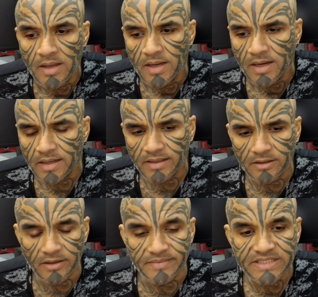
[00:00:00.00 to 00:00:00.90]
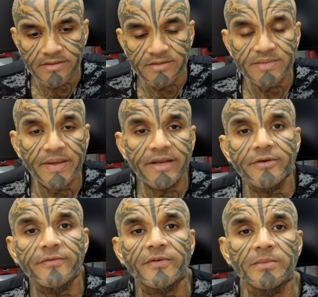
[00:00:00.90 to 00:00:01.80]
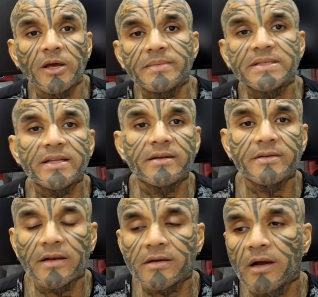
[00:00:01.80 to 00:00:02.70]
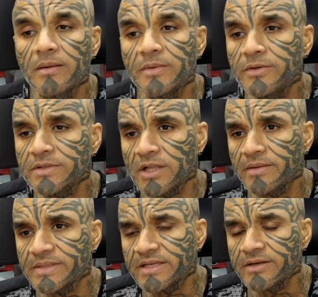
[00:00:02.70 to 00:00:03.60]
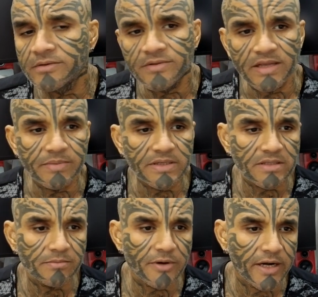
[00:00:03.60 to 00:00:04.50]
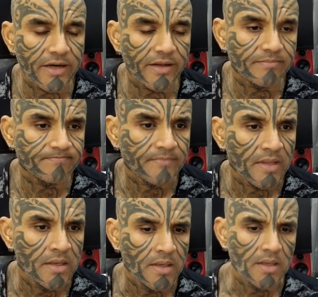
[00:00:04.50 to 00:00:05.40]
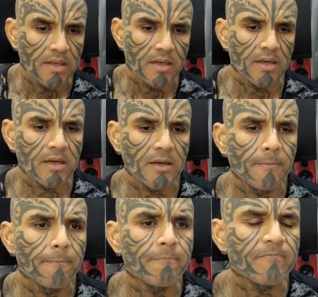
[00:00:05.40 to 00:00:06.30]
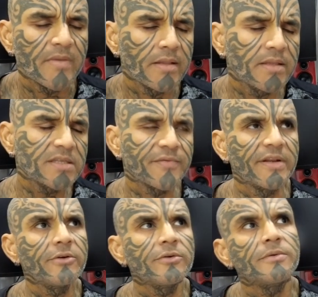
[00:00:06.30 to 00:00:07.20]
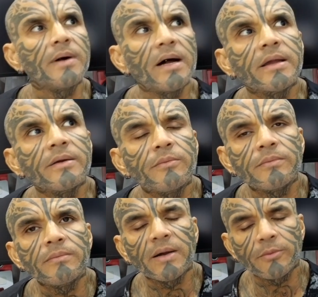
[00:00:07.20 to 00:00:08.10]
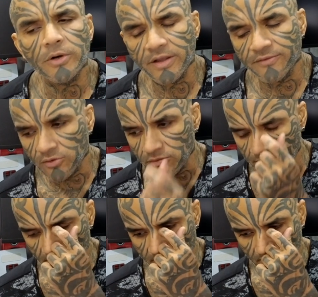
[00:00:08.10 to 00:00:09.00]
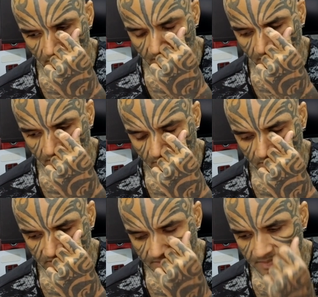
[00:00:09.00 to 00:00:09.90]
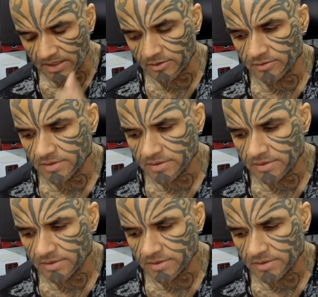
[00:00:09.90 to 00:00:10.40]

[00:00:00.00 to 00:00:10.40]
Hi there, Loy Machedo. Speaking to you from loymachedo.com. Who's Loy Machedo? Think Branding. Um, in this video, I, I want to give you my thoughts about